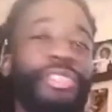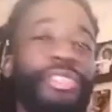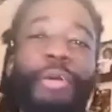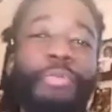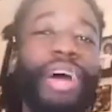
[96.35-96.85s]

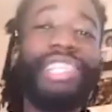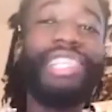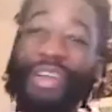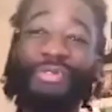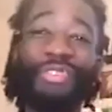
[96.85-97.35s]
surprised if I
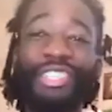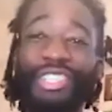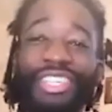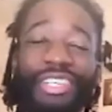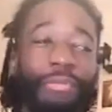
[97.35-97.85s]
finished
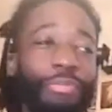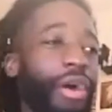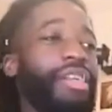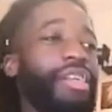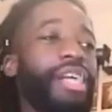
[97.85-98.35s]
it. But
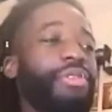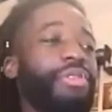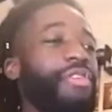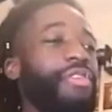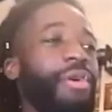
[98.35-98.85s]
when it comes to
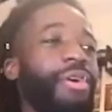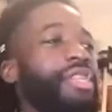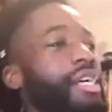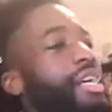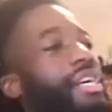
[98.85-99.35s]
females,
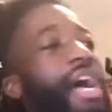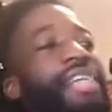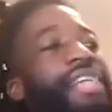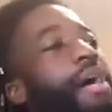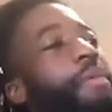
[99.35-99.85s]
guys
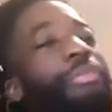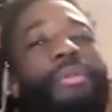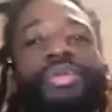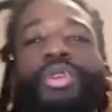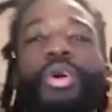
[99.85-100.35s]
can
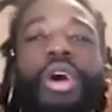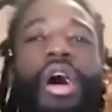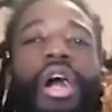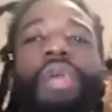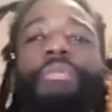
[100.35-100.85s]
bump through the whole
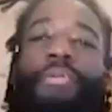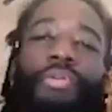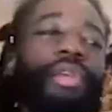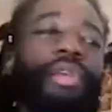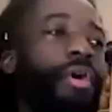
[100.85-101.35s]

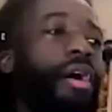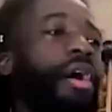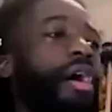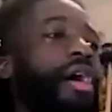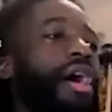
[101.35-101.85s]
R&BP, but
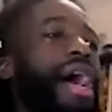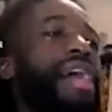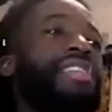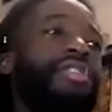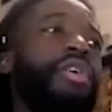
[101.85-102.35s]

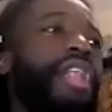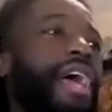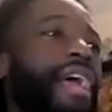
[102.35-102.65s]
and it's not like,